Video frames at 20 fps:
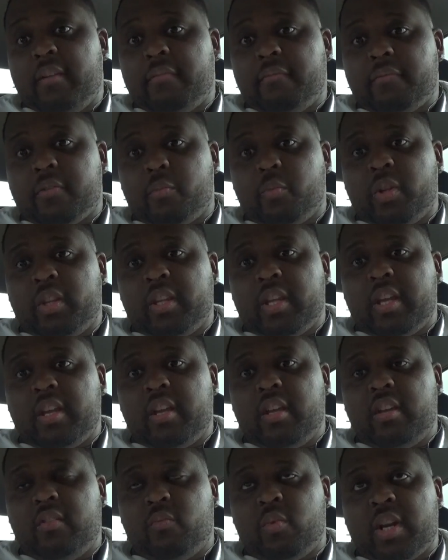from when
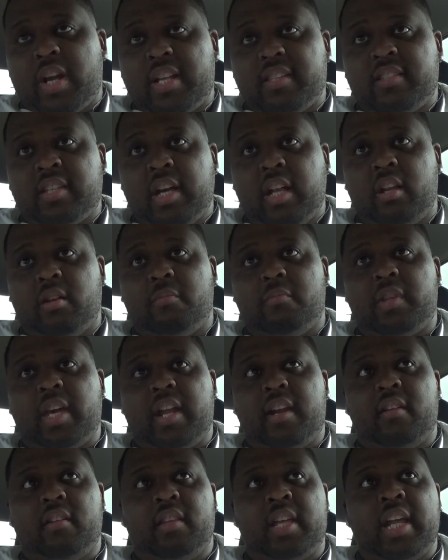I tell them
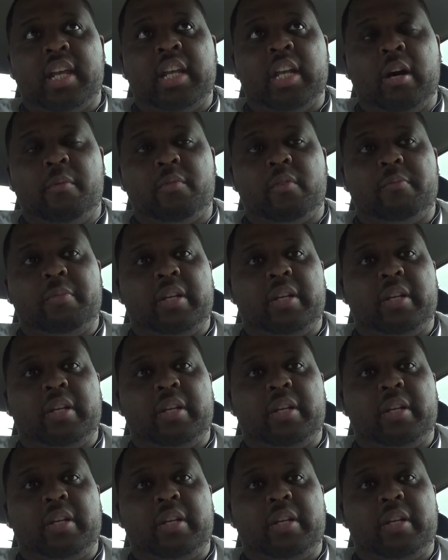that number,